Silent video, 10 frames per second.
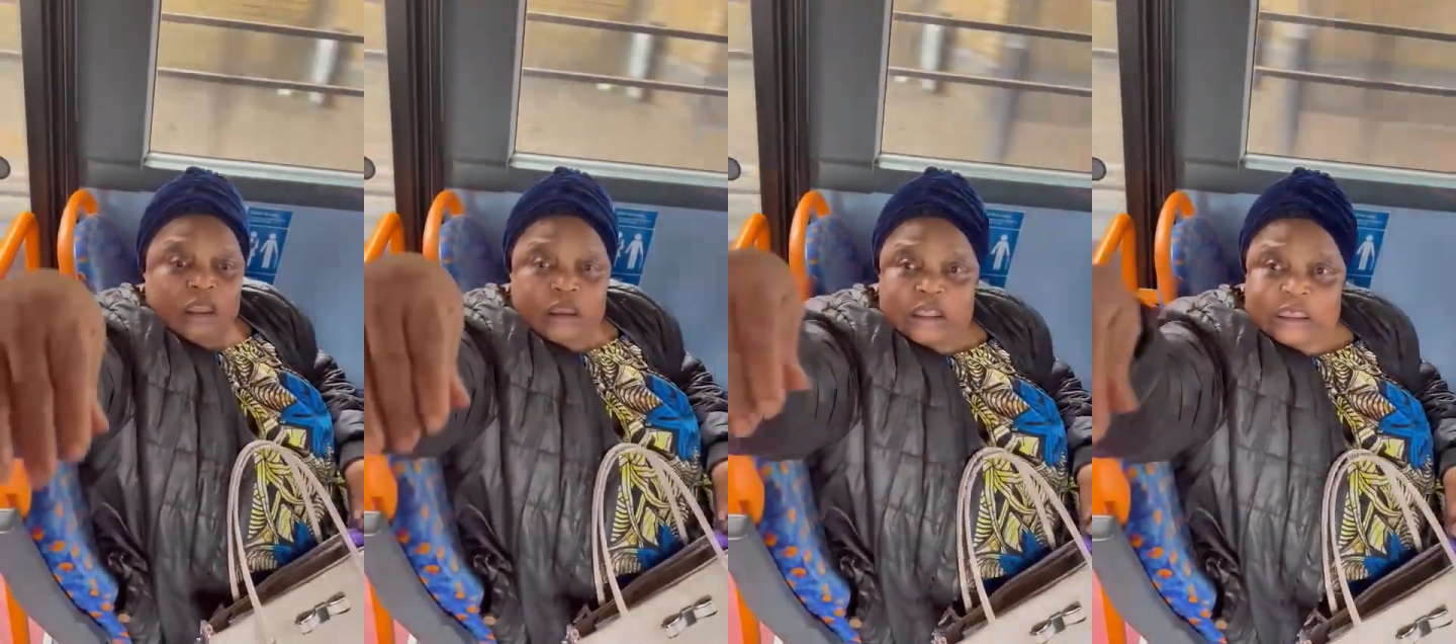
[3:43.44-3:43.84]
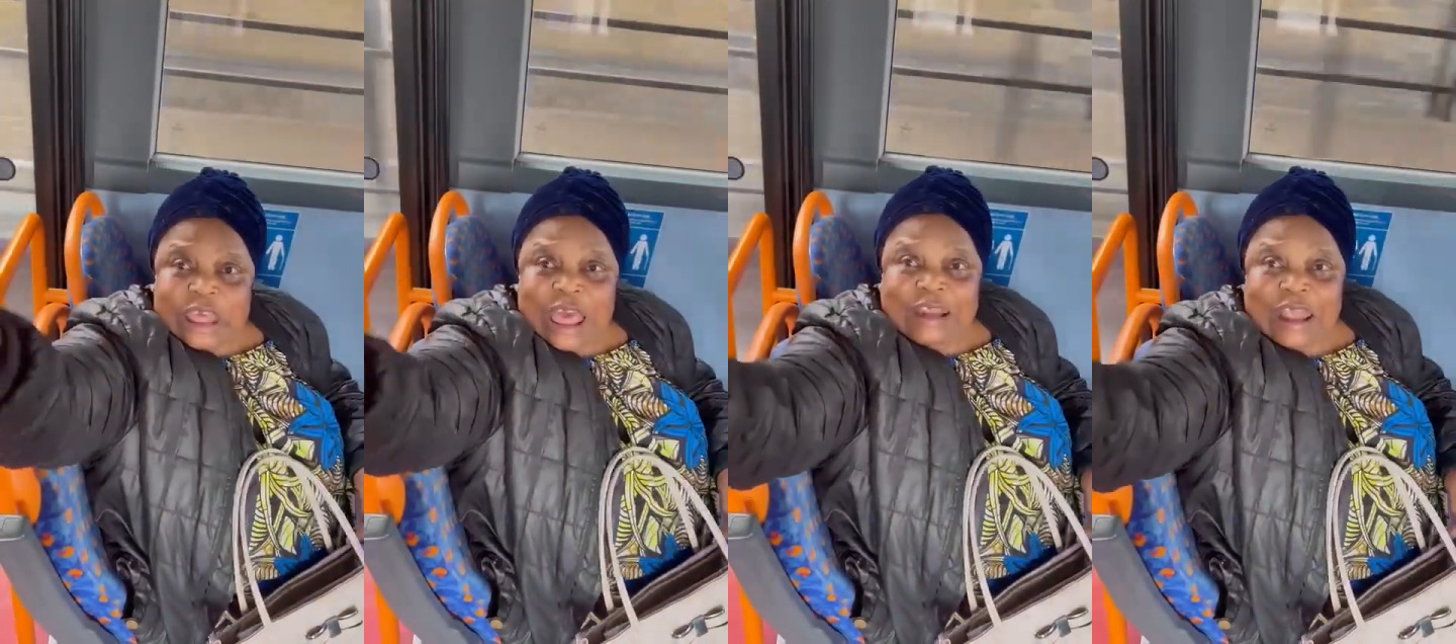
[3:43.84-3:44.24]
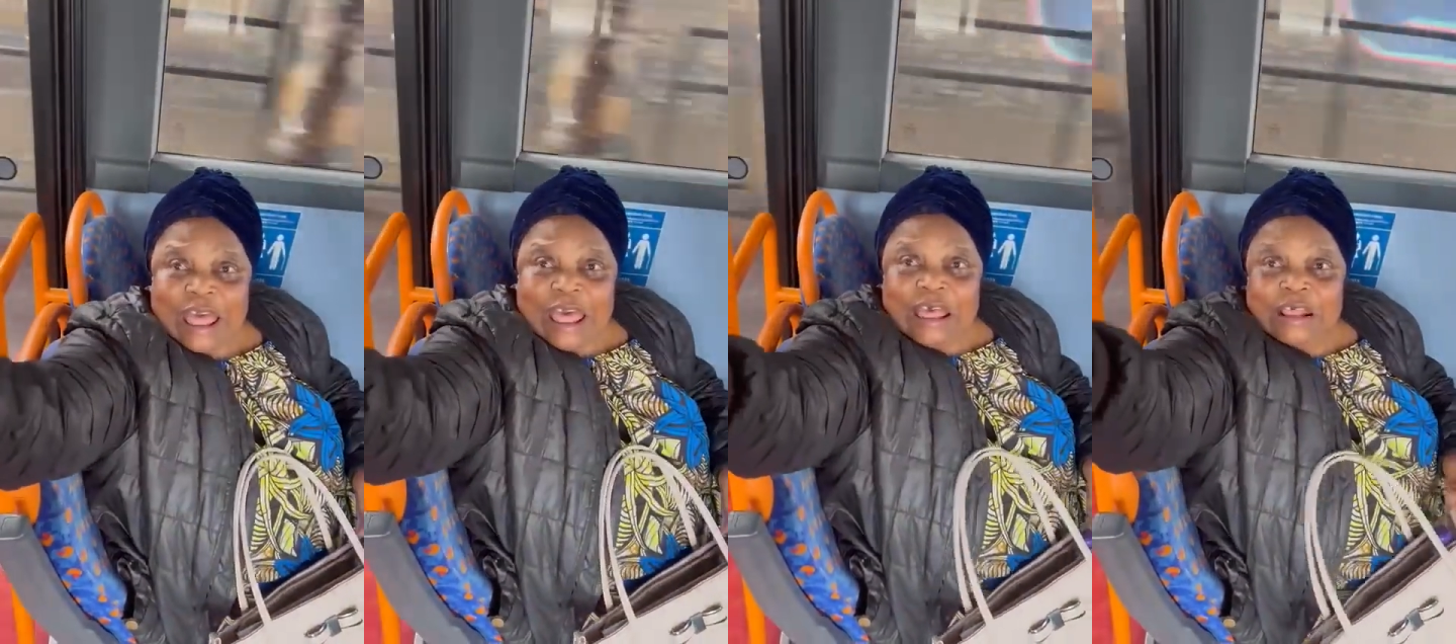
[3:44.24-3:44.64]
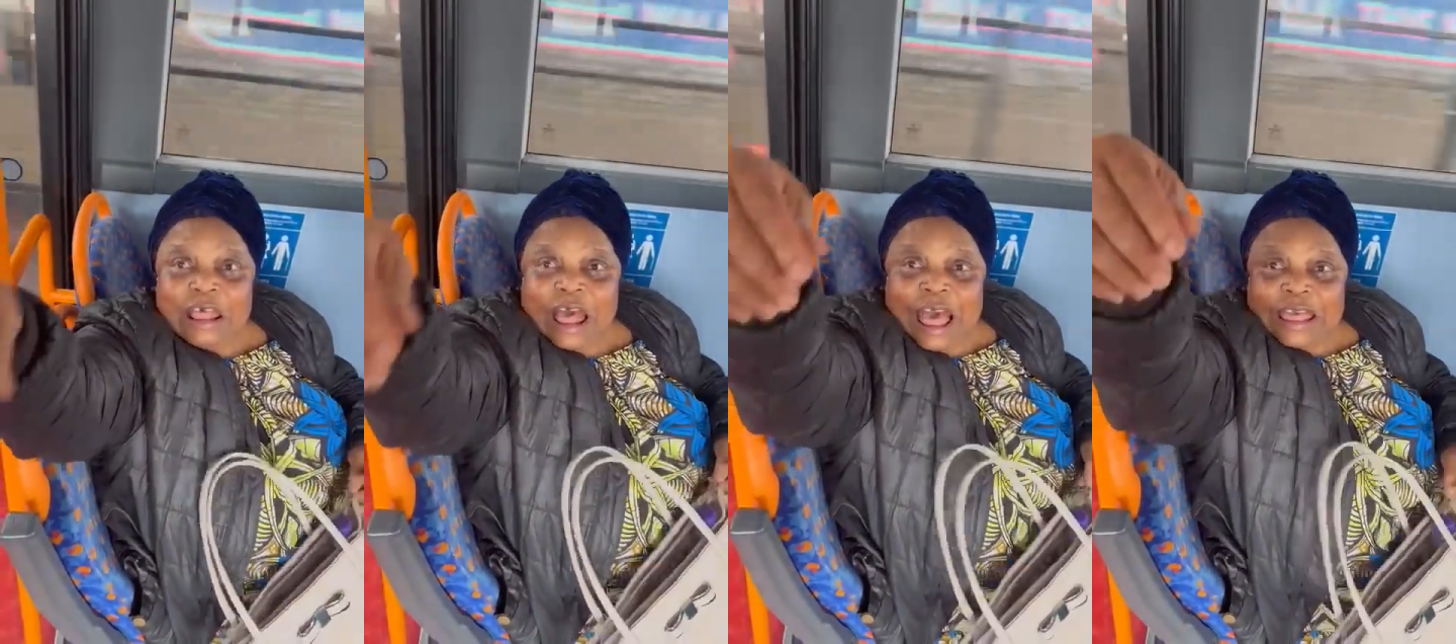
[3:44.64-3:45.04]
The camera.
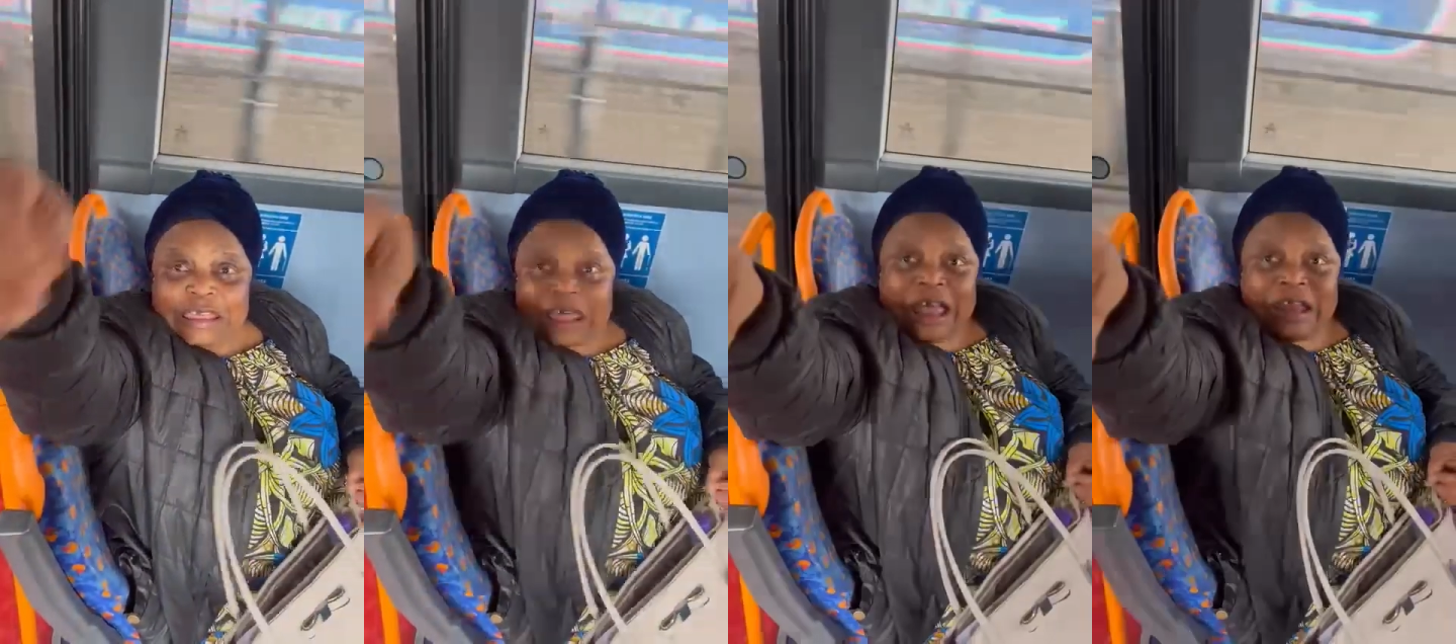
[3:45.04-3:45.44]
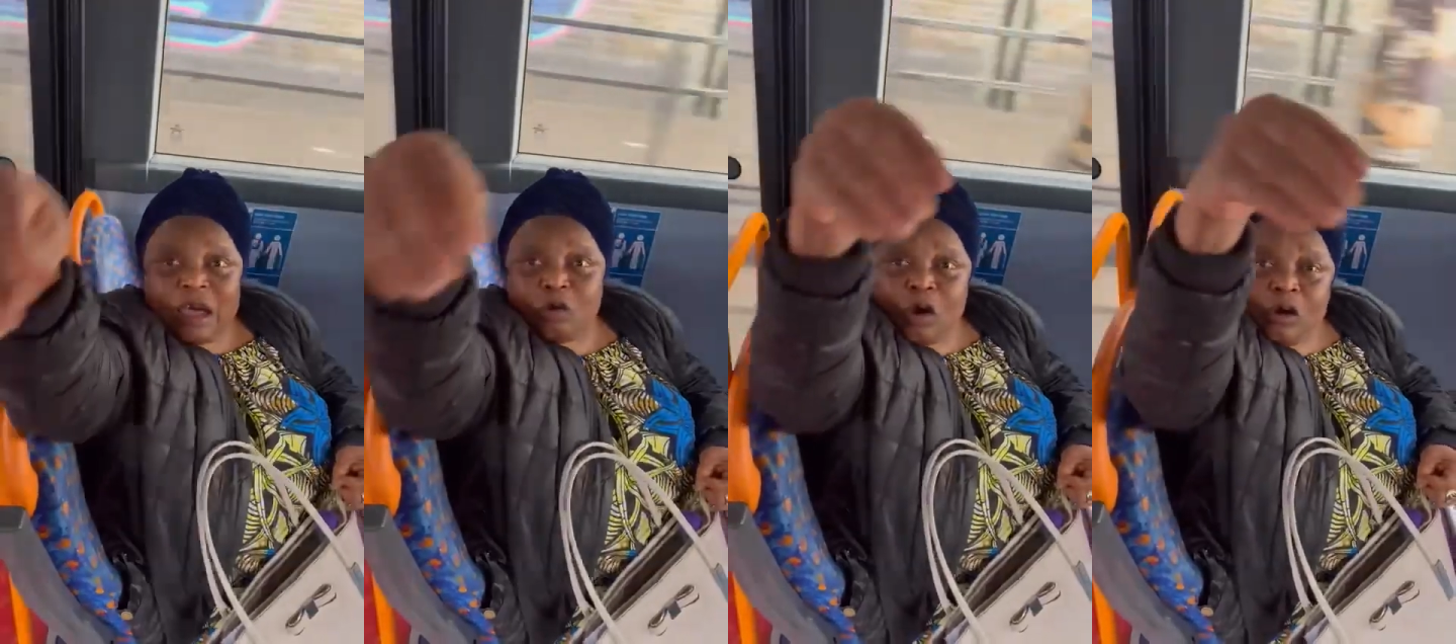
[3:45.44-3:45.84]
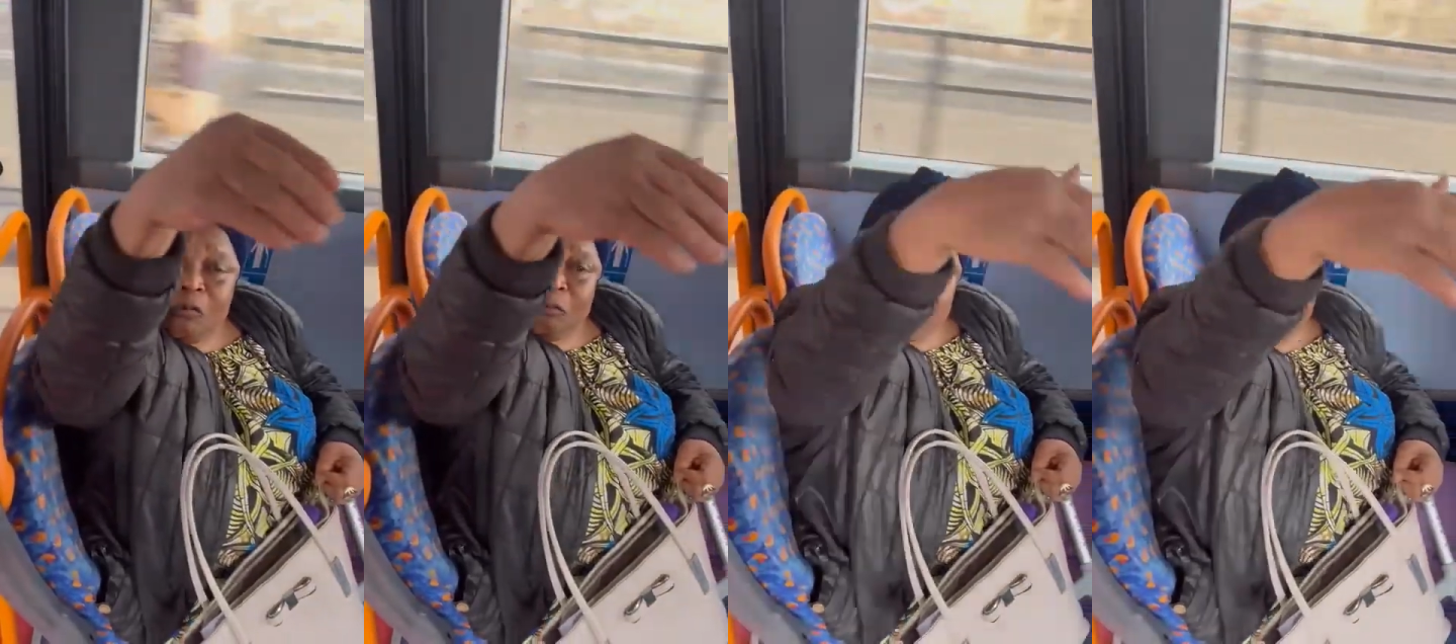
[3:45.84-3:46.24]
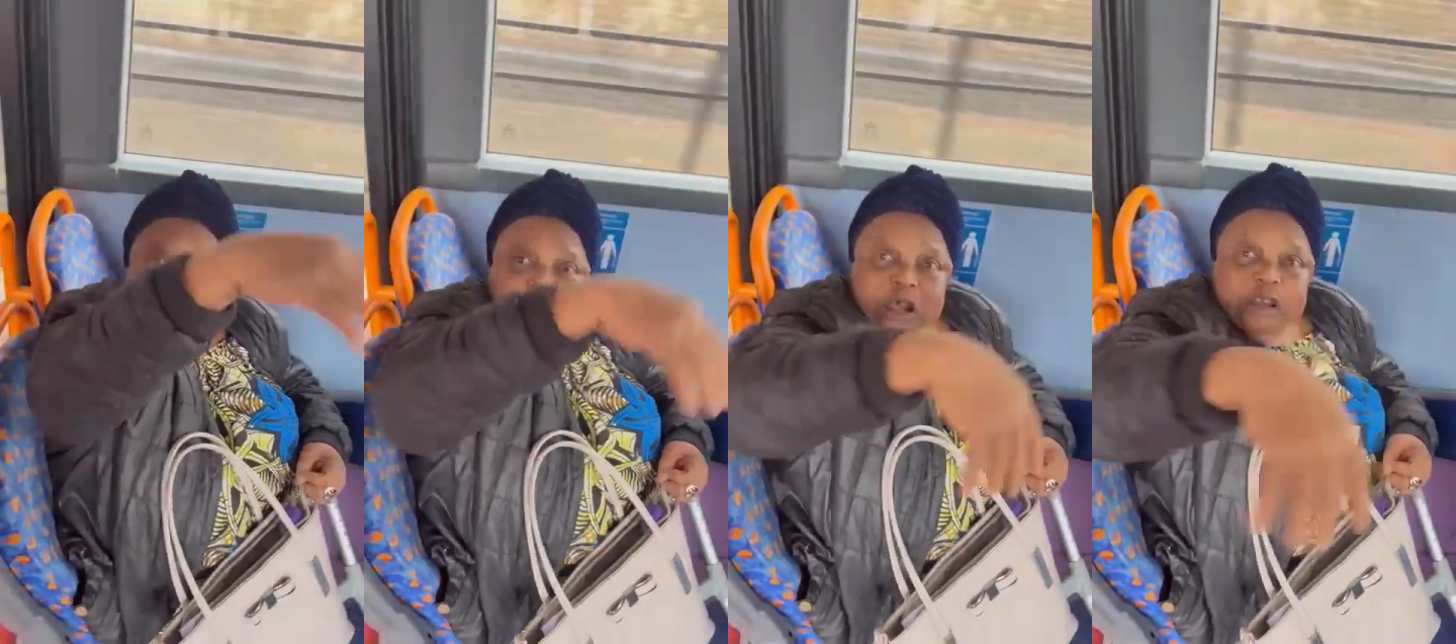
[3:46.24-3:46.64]
I go for
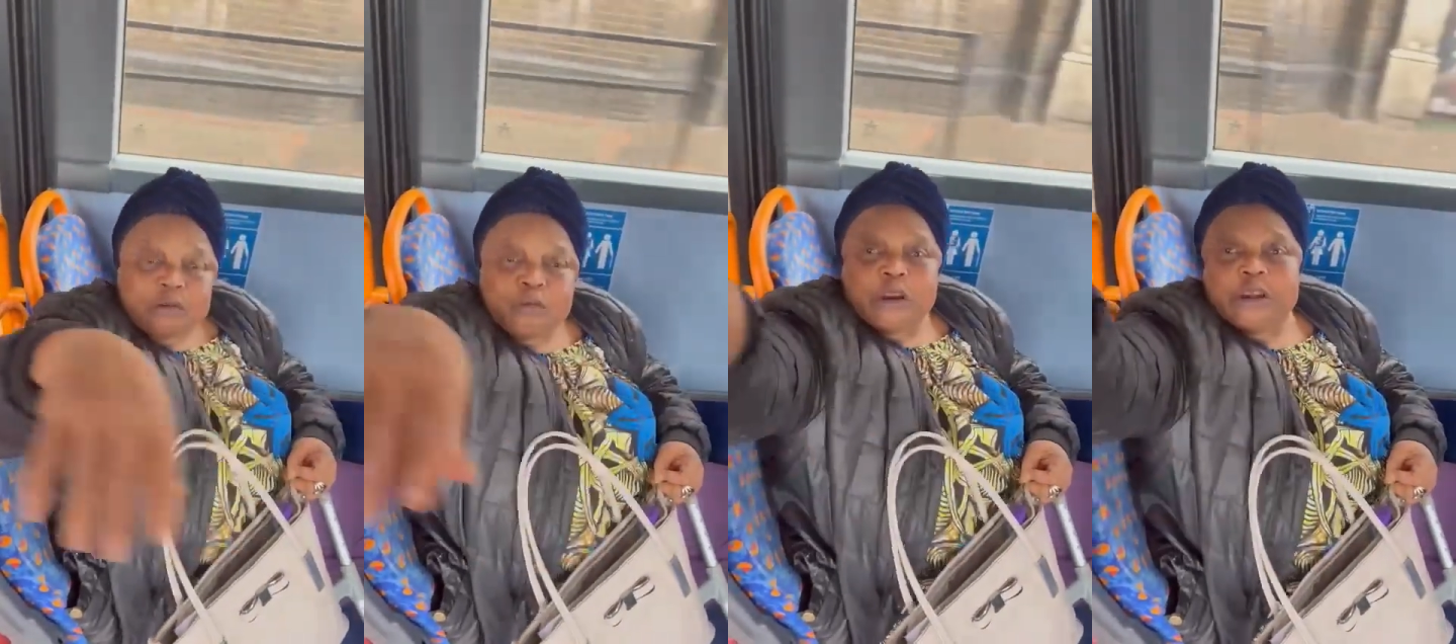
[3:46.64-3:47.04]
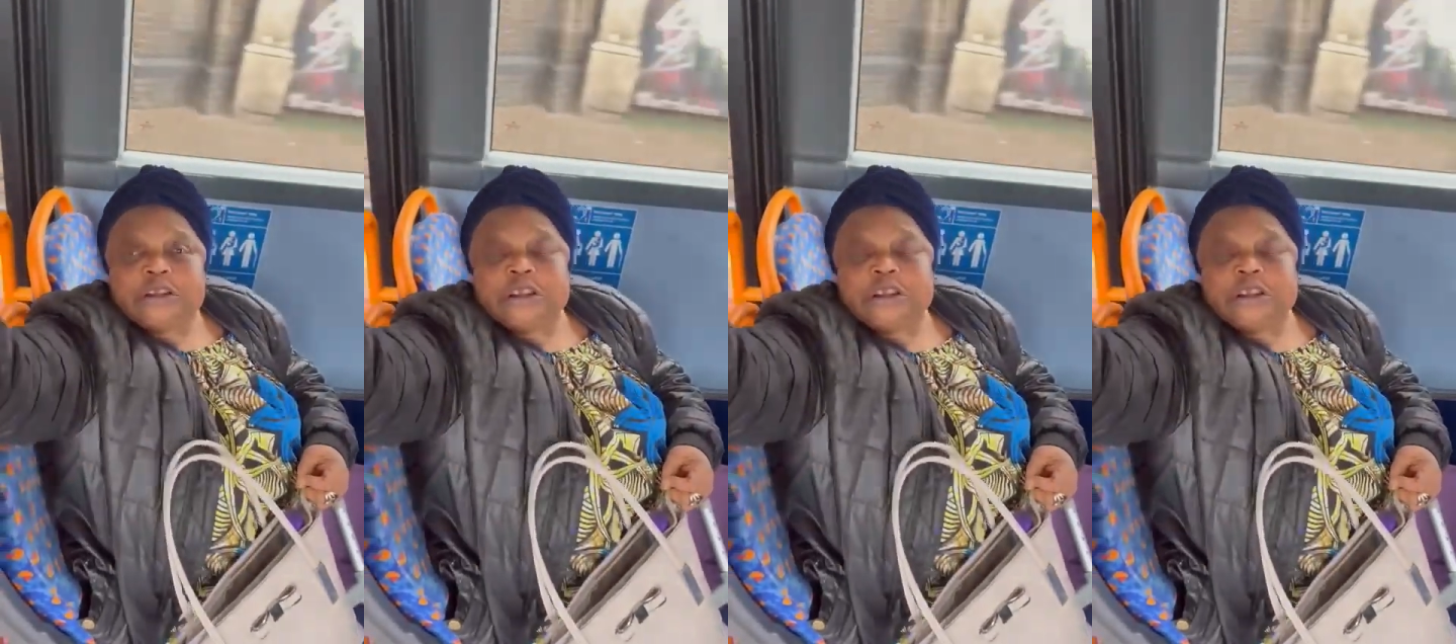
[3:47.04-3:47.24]
go sell the money.